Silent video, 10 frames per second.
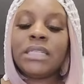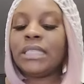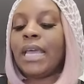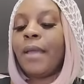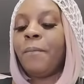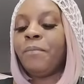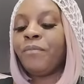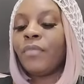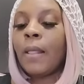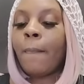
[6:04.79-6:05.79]
as that.
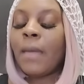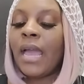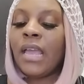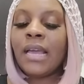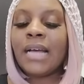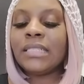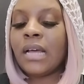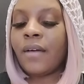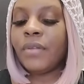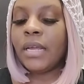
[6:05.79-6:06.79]
I ain't got
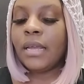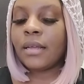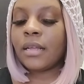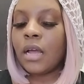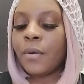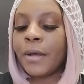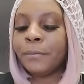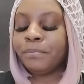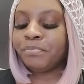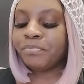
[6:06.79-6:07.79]
time for that.
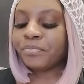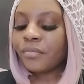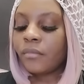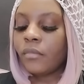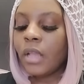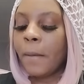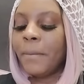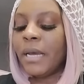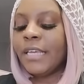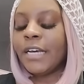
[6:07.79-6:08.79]
Okay?
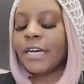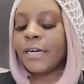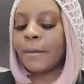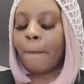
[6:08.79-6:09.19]
But, yeah.